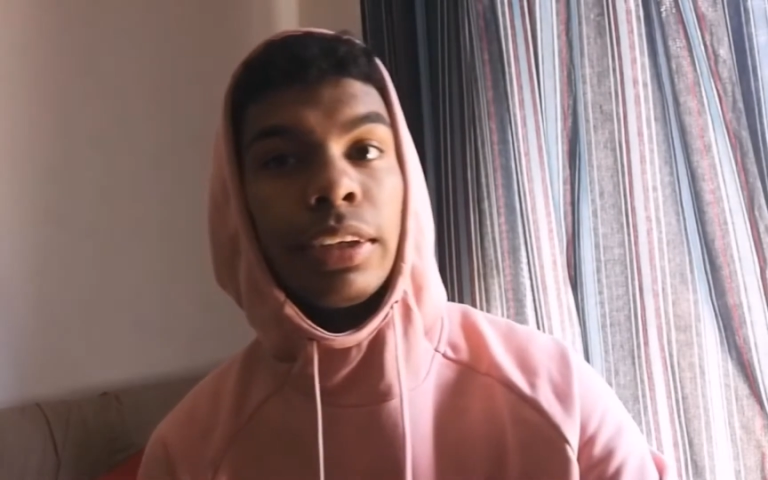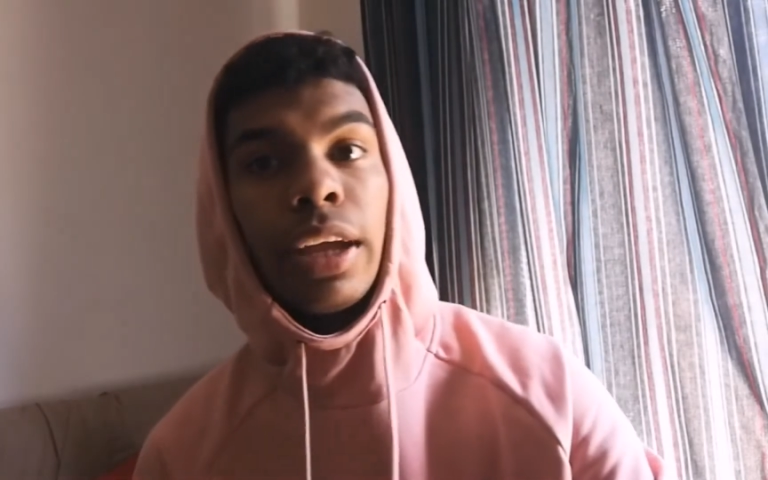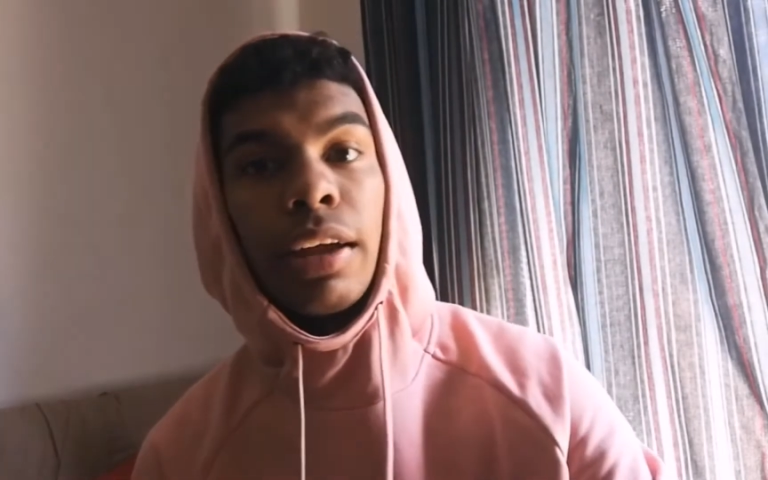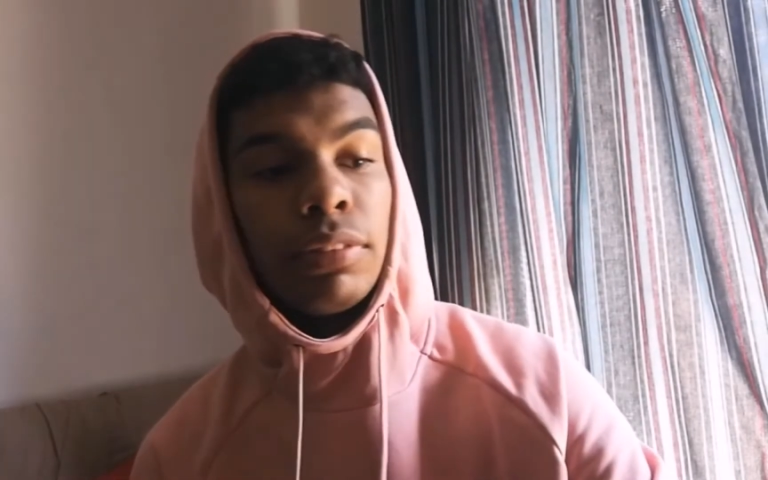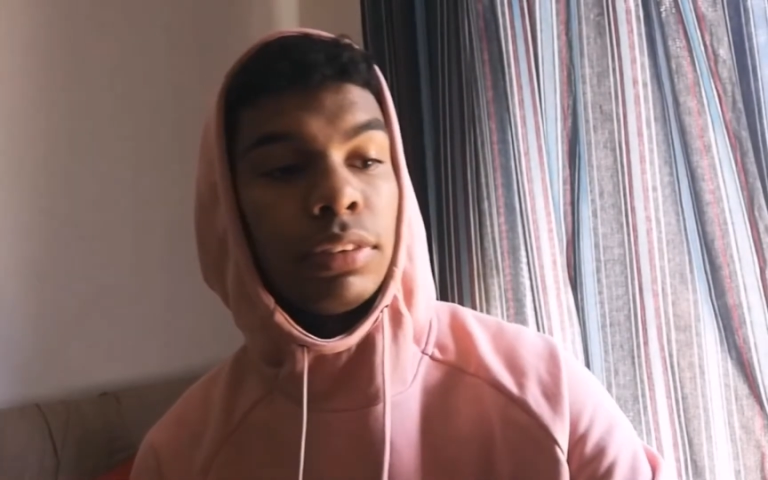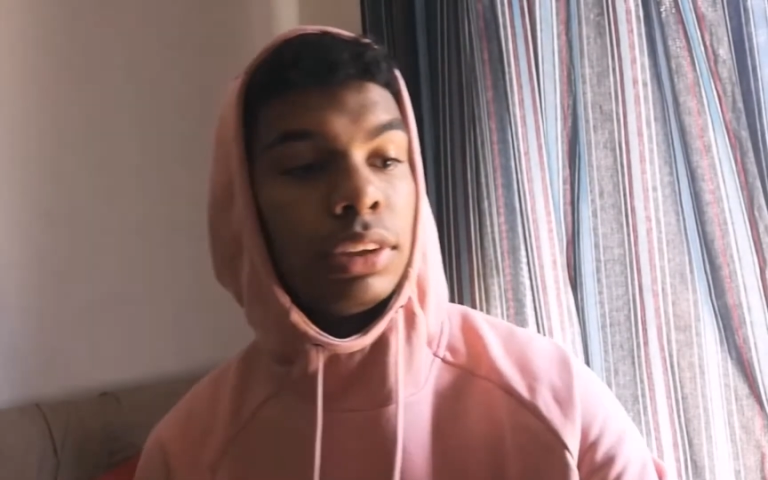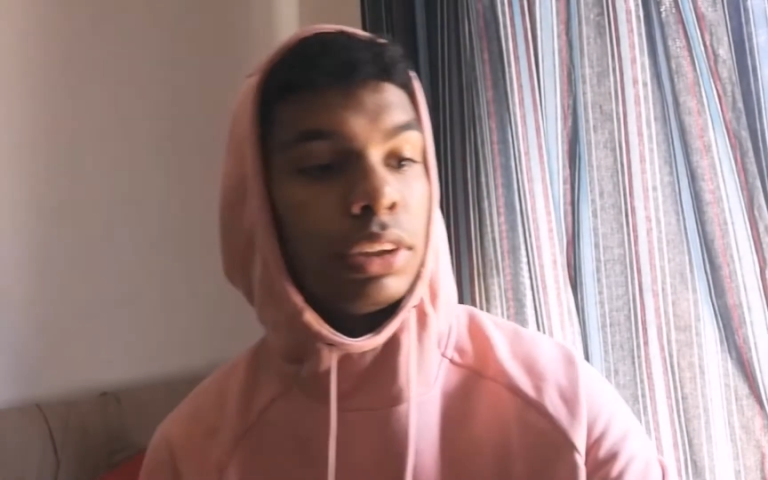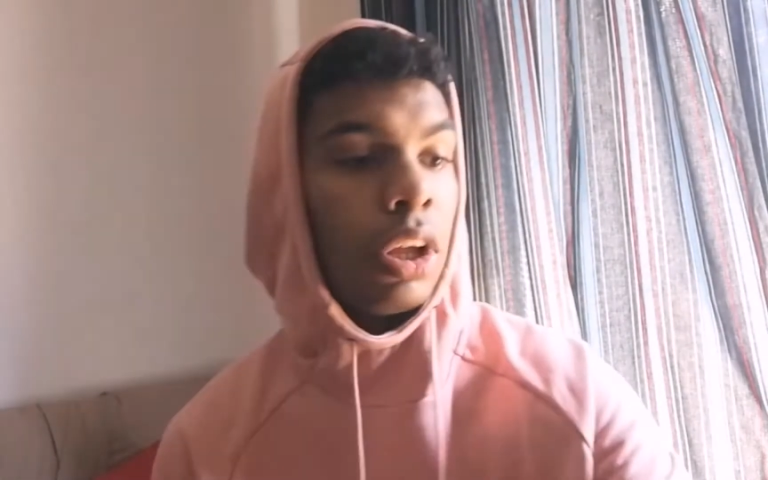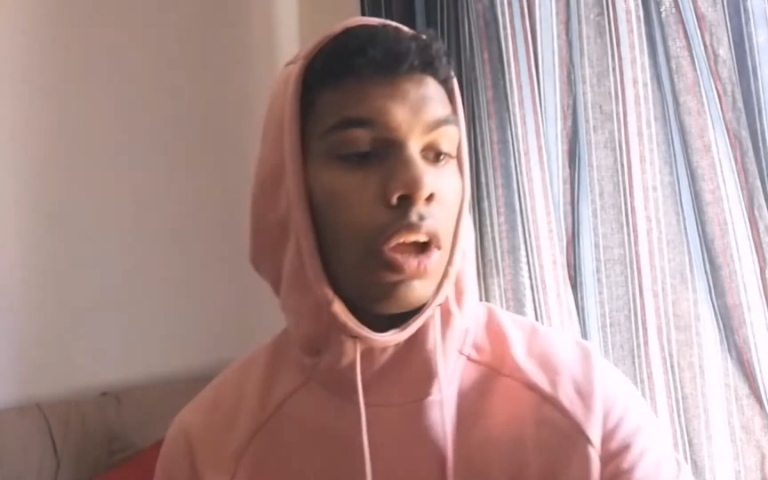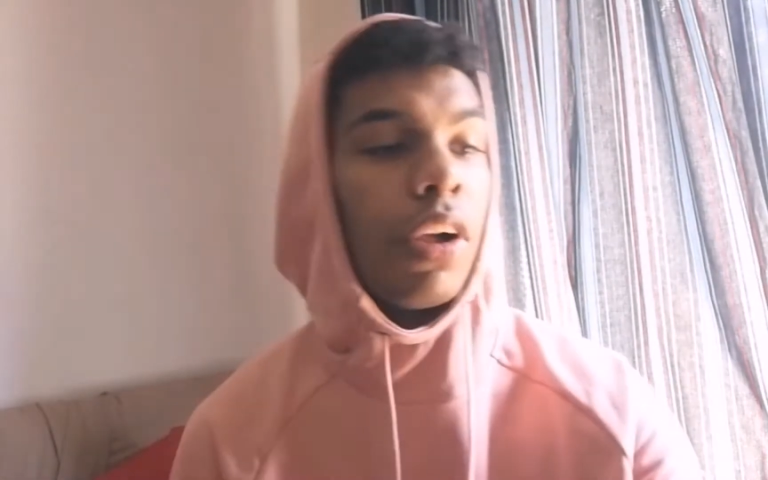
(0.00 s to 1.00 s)
kept this
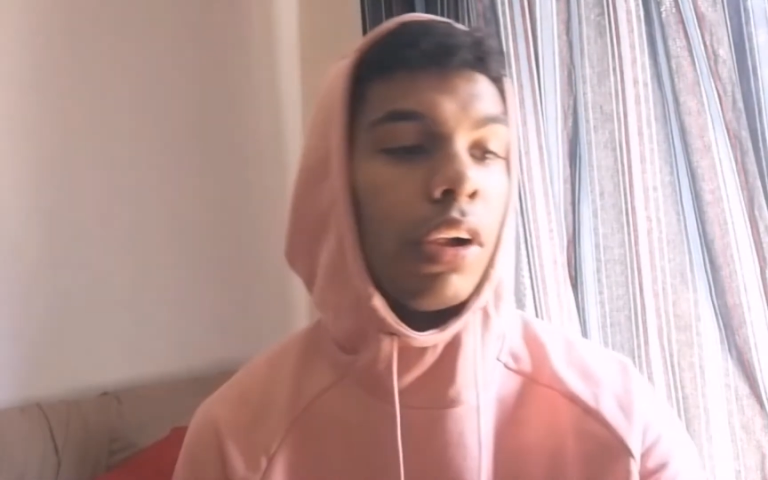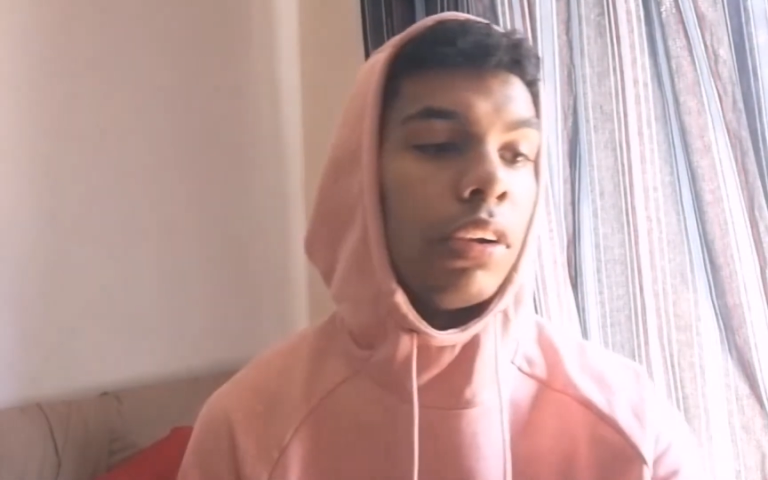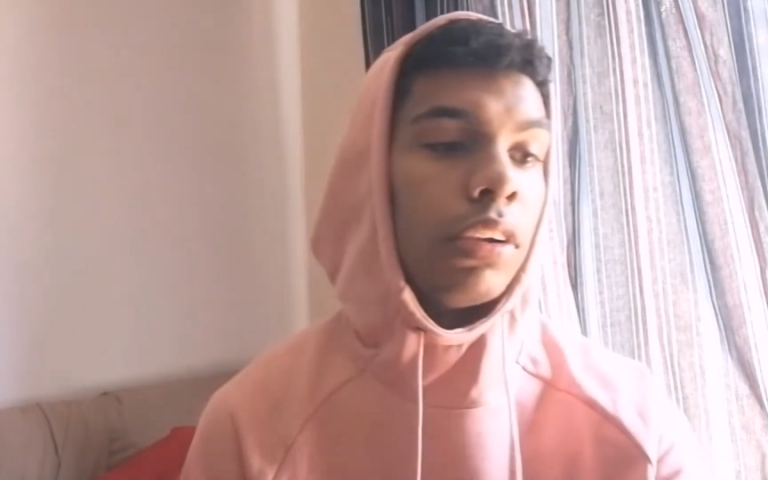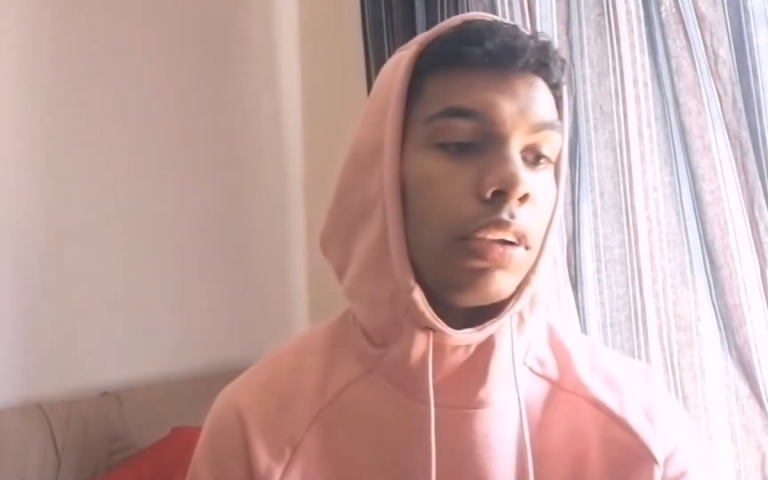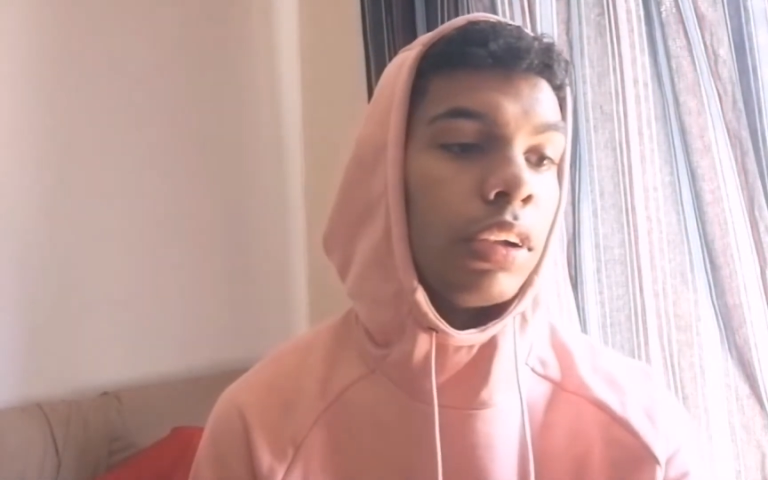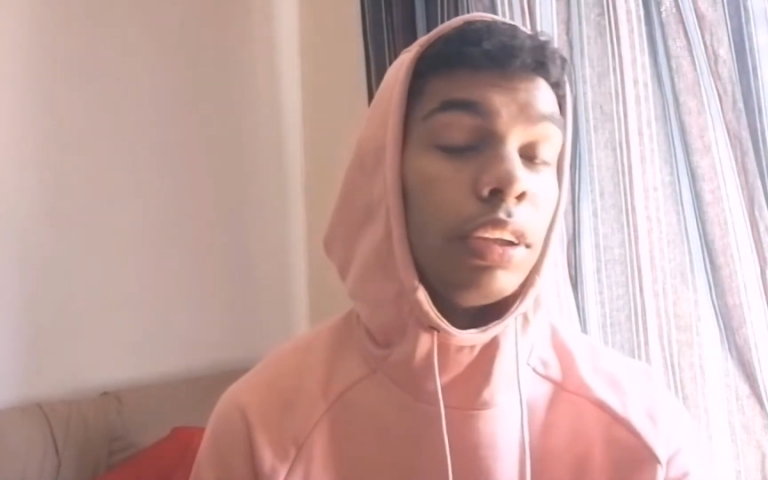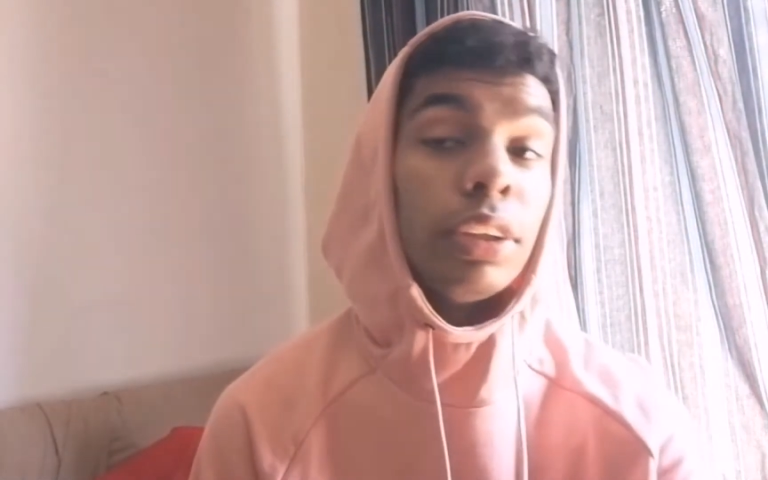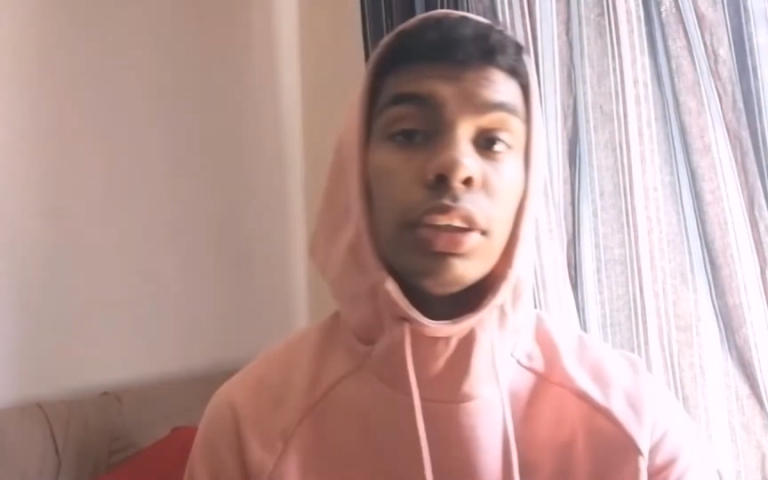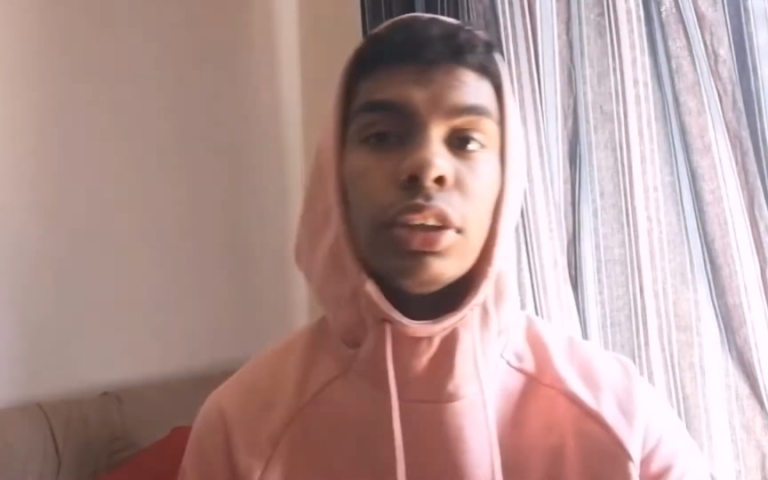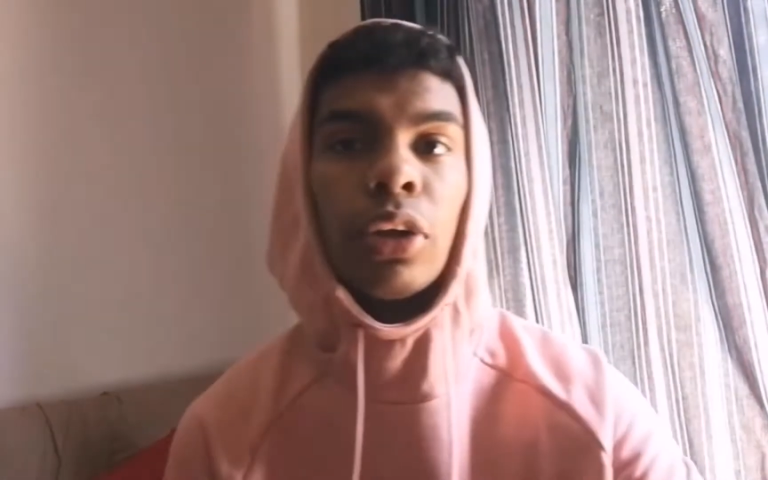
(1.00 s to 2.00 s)
doll
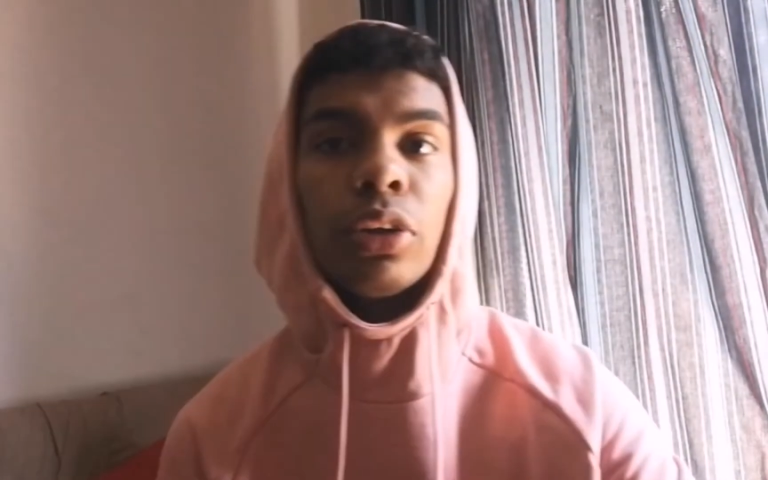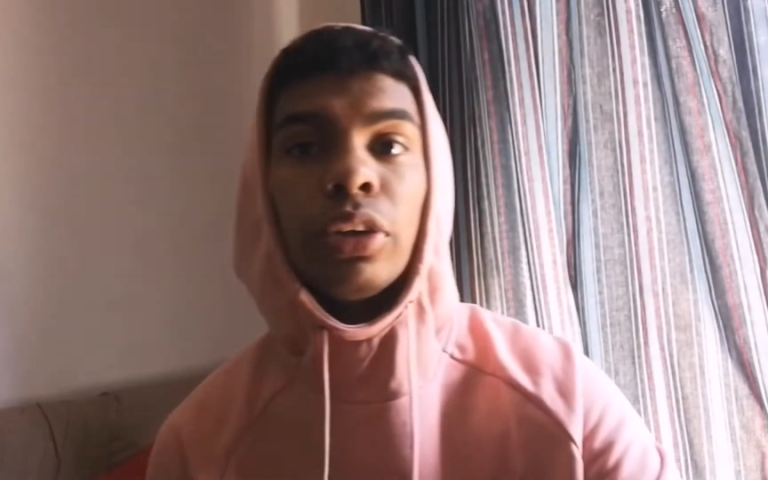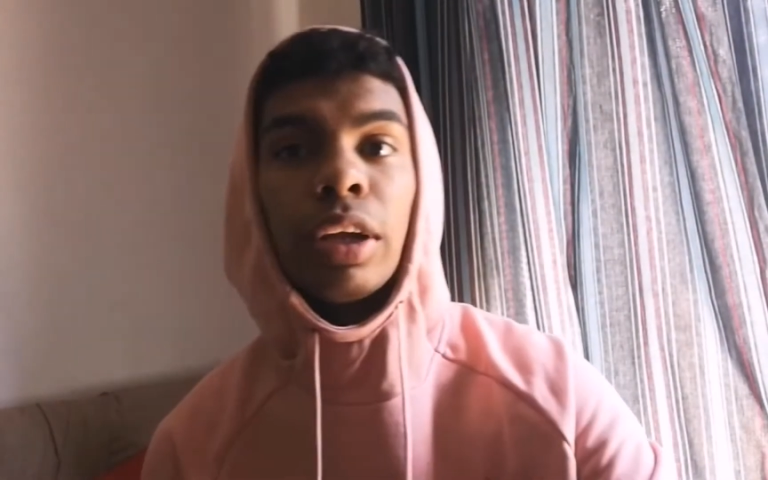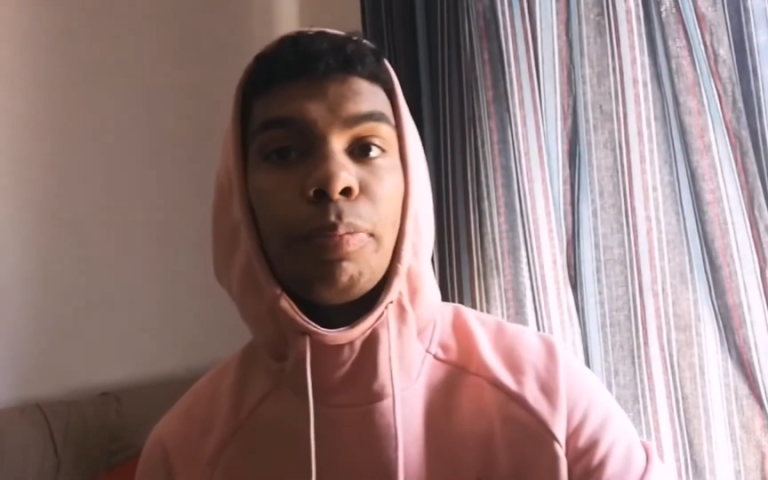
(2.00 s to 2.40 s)
till adulthood